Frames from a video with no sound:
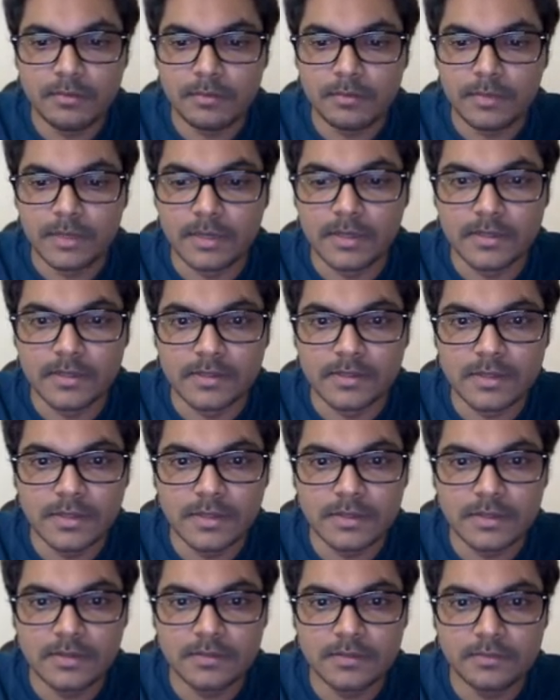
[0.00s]
mid is
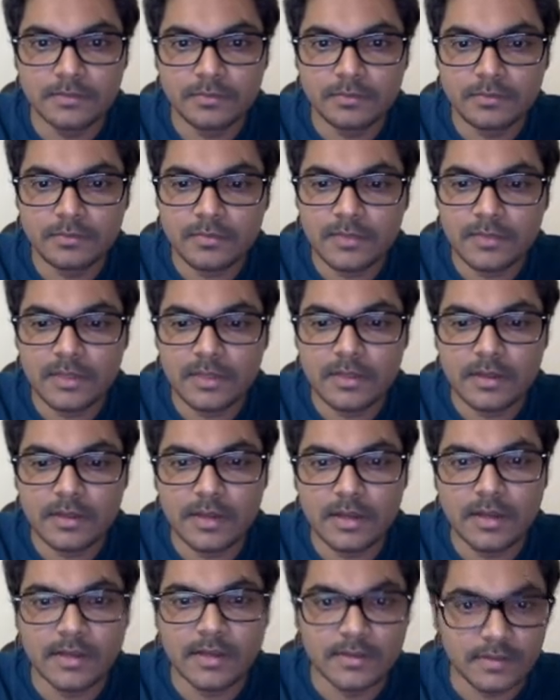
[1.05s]
this,
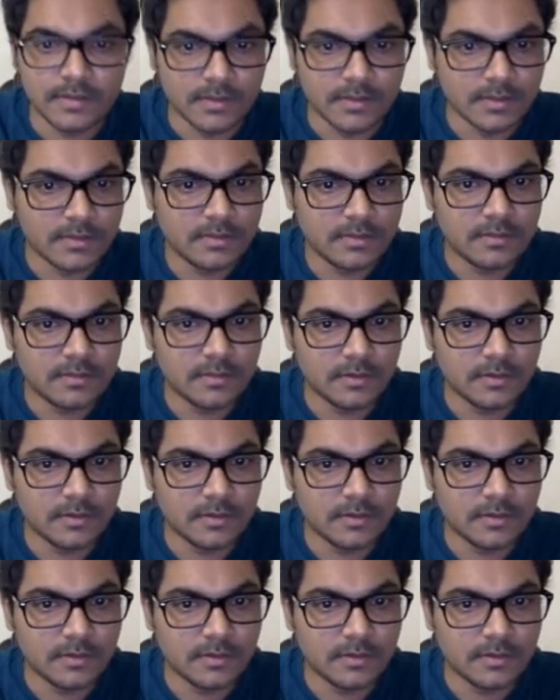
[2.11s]
high is this.